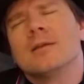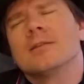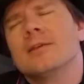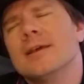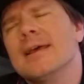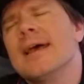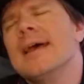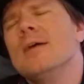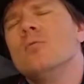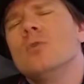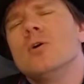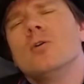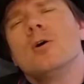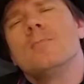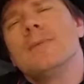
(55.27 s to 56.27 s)
Today,
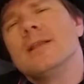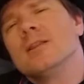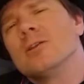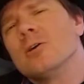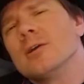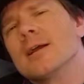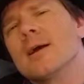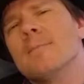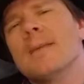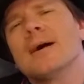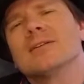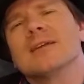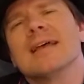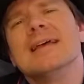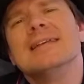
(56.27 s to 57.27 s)
we will be learning
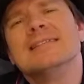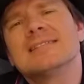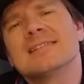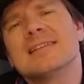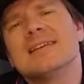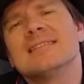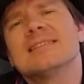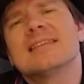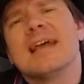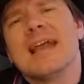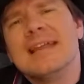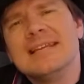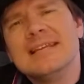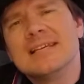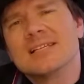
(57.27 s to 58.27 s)
about
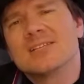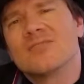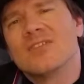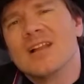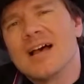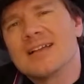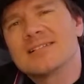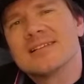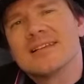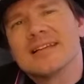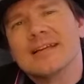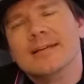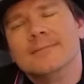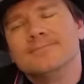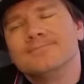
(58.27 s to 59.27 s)
instantaneous
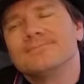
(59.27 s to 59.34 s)
velocity.